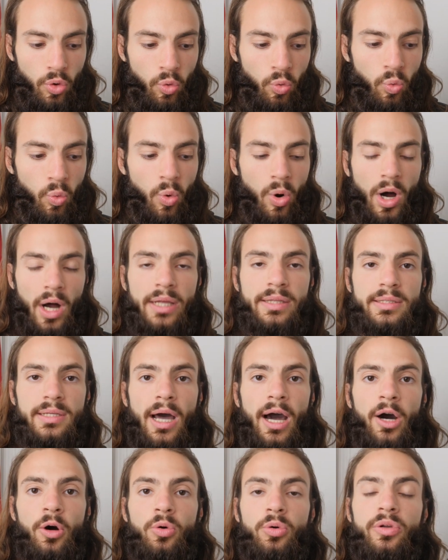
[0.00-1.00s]
want
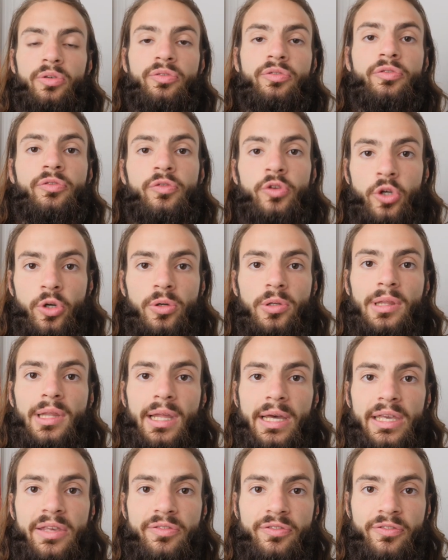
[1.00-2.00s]
out of your
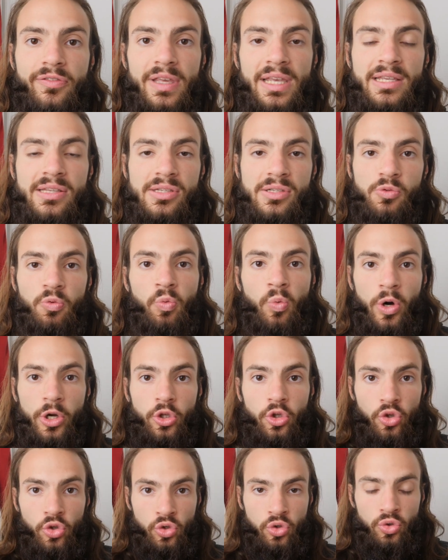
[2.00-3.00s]
life is
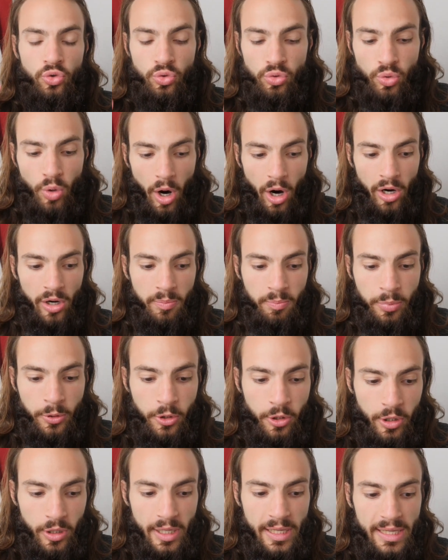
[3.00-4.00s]
what you are
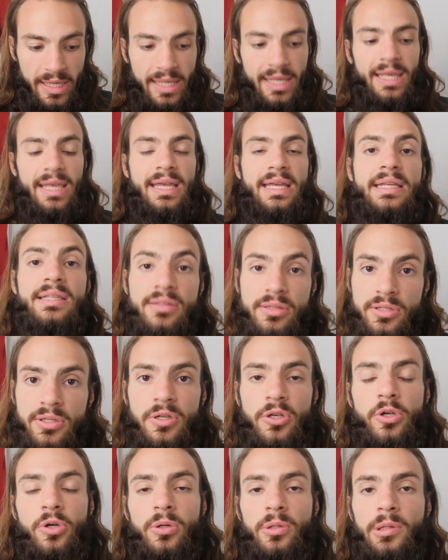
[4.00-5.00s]
putting
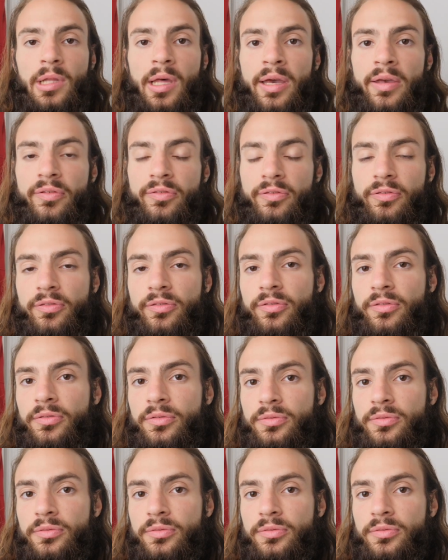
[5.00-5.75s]
into your life.